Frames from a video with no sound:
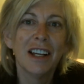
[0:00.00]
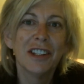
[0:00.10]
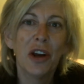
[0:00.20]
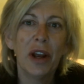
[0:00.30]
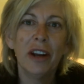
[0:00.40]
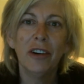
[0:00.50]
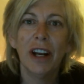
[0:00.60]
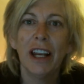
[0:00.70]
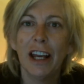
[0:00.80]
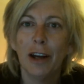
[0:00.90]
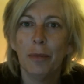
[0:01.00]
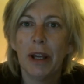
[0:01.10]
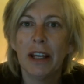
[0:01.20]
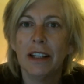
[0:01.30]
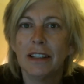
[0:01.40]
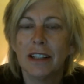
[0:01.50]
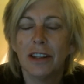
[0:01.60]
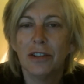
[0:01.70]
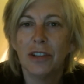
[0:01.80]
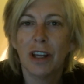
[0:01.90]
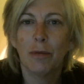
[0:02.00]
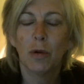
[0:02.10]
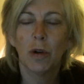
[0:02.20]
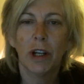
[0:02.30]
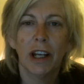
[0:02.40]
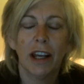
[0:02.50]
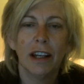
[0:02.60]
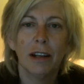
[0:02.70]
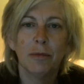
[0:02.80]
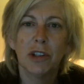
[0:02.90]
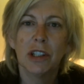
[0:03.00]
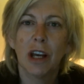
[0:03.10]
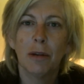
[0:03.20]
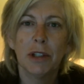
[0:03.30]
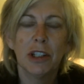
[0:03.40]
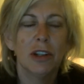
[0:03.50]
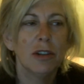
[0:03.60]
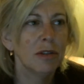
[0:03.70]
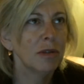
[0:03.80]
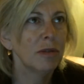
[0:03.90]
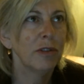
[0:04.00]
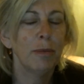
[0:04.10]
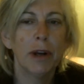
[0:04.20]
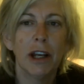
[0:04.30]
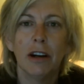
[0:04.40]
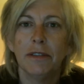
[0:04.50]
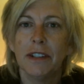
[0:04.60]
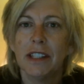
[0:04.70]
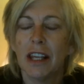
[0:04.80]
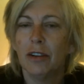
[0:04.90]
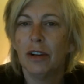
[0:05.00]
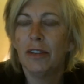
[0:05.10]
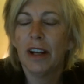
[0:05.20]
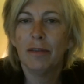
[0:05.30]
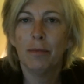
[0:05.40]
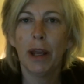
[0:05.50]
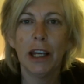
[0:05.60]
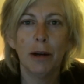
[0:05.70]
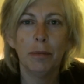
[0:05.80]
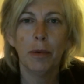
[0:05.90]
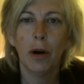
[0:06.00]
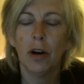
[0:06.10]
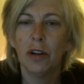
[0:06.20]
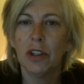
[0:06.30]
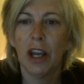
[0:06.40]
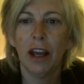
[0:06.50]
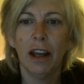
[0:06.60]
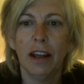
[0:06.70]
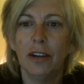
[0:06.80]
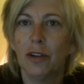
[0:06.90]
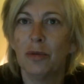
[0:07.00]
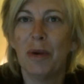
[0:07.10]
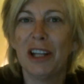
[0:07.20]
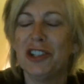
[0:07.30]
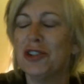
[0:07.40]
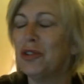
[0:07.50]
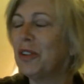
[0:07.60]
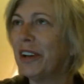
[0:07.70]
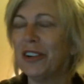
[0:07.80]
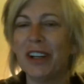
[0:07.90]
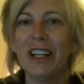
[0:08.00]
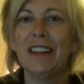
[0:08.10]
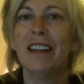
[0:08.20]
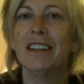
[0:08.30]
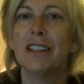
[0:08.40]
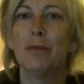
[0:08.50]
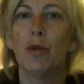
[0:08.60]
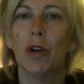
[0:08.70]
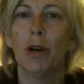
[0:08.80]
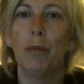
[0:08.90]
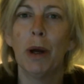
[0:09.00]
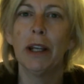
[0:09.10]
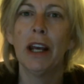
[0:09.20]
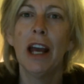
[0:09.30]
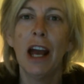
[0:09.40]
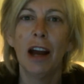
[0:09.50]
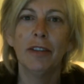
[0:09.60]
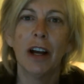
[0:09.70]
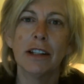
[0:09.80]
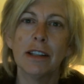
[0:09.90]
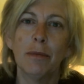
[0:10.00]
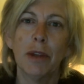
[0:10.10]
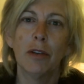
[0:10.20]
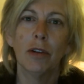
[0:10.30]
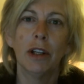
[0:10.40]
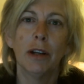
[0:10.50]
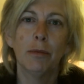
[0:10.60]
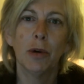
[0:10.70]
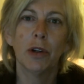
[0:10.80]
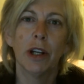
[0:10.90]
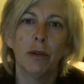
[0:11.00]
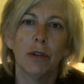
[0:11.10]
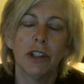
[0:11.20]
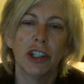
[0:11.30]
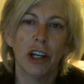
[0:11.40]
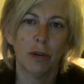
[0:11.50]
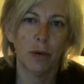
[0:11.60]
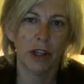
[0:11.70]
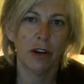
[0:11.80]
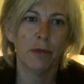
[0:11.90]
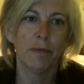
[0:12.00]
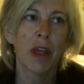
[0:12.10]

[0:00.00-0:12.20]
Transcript: So here I am, it's Thursday morning, and I'm just coming to you from my office. I don't even have makeup on yet or my jewelry or anything this morning, but I've got something really important I want to share with you.